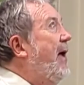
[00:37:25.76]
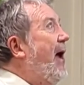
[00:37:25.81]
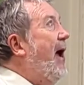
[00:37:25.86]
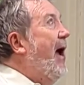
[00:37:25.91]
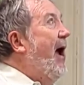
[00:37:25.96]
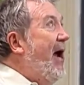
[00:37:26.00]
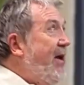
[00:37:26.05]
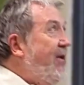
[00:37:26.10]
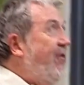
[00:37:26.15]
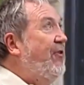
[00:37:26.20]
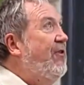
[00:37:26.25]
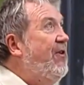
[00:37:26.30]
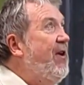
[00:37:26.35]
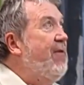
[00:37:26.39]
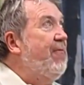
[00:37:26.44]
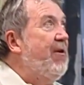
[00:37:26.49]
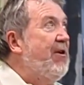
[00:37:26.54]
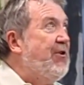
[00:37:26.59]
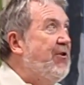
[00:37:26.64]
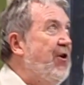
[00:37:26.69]
Hastie
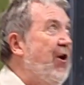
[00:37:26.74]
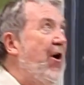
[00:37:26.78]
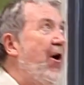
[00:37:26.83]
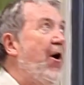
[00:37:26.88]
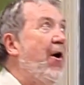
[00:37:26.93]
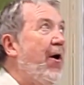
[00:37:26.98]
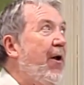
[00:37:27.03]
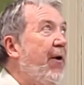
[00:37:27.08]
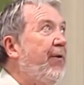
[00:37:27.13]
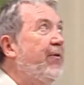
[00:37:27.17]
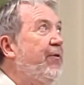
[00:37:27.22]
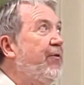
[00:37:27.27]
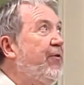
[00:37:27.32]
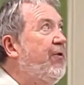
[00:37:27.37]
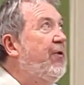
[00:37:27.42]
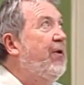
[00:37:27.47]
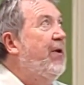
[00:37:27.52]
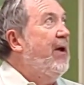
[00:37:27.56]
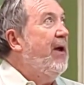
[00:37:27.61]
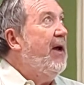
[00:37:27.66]

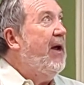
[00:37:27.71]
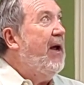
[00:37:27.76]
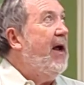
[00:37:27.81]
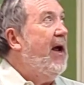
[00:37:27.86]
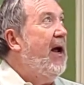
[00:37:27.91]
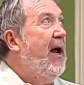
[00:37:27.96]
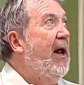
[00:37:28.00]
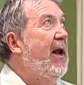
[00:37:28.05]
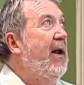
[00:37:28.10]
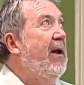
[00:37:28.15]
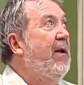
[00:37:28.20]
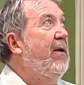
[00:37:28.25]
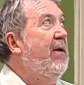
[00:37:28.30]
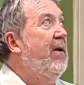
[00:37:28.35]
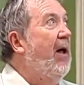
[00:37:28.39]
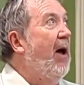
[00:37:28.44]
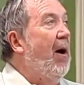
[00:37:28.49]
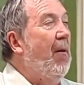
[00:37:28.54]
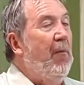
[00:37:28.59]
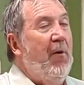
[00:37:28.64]
returns in,
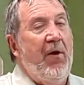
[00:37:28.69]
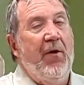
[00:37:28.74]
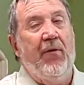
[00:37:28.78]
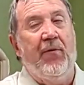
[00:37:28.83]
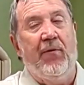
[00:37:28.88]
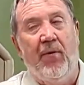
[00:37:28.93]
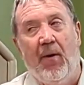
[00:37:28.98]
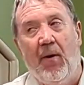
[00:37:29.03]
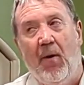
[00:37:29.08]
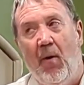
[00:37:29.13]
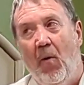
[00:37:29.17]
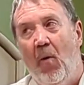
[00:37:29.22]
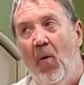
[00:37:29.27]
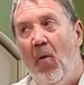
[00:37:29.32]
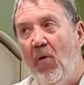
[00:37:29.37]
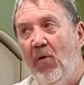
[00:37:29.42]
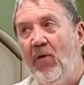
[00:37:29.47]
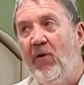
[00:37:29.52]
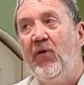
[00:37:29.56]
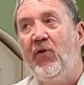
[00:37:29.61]
with uh,
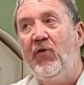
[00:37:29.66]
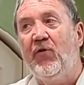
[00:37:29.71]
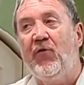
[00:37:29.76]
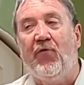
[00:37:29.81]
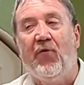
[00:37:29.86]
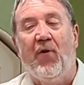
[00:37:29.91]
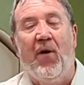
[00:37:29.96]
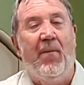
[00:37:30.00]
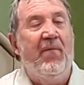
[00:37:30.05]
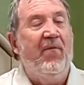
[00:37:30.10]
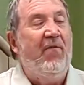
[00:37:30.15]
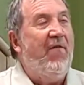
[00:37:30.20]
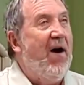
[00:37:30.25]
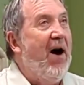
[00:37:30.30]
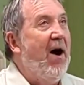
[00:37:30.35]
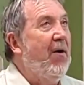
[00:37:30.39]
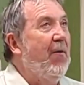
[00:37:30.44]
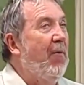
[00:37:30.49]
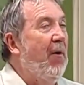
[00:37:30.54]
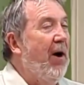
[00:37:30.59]
orders from
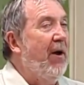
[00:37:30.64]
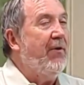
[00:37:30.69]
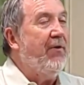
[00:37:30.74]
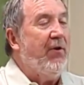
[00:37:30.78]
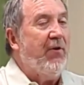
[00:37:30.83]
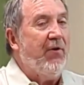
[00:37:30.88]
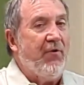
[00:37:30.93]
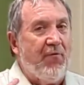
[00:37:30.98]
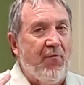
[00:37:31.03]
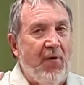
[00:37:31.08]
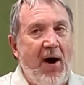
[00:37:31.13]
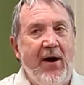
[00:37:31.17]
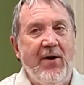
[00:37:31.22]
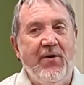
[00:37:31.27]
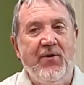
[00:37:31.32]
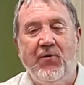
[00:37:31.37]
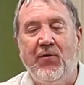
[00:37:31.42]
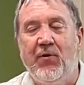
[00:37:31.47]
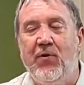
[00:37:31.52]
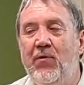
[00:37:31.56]
Farquhar to try
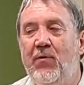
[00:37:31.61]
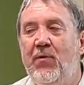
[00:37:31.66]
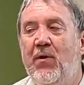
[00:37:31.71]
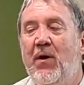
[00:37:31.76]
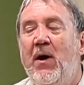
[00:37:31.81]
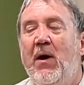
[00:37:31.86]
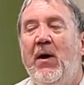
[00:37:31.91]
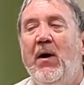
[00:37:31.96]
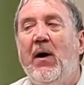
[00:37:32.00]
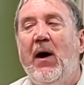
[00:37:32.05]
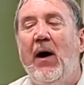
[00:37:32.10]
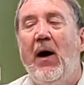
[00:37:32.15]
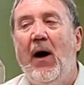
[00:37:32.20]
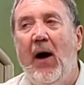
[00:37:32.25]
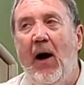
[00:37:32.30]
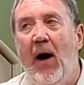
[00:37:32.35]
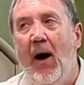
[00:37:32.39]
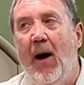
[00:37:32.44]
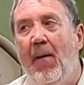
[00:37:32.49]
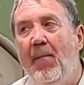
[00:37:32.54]
to
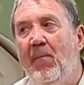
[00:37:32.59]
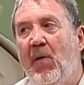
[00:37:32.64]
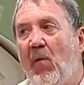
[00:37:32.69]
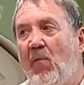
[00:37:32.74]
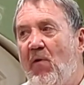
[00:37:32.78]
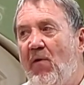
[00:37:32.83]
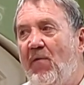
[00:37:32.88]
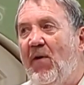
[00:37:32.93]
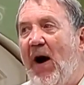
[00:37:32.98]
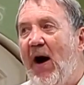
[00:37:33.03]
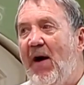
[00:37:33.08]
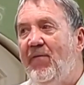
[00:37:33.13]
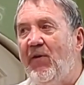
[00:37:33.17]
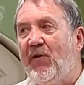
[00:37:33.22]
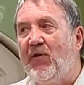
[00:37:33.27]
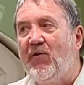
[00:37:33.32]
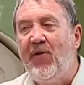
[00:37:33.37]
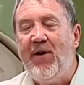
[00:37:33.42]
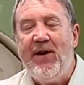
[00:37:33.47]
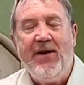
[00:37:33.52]
um, revive the
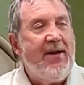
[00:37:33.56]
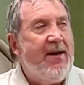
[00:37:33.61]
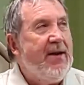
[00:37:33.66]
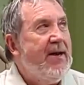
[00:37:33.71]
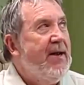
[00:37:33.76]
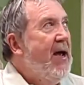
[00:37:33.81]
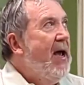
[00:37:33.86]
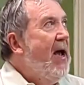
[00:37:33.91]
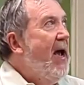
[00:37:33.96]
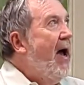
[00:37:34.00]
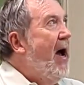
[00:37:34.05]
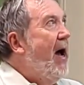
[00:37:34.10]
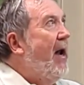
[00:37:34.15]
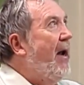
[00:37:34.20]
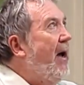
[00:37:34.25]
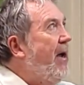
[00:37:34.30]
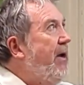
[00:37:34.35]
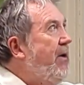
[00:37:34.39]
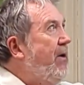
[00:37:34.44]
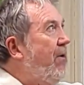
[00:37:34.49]
treaty. And
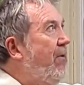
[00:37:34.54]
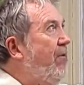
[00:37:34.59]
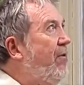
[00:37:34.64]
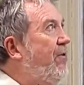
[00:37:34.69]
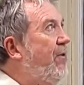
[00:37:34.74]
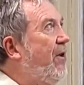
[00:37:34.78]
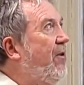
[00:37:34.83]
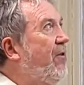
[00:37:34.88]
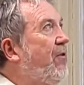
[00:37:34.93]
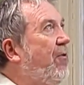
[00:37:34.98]
I use this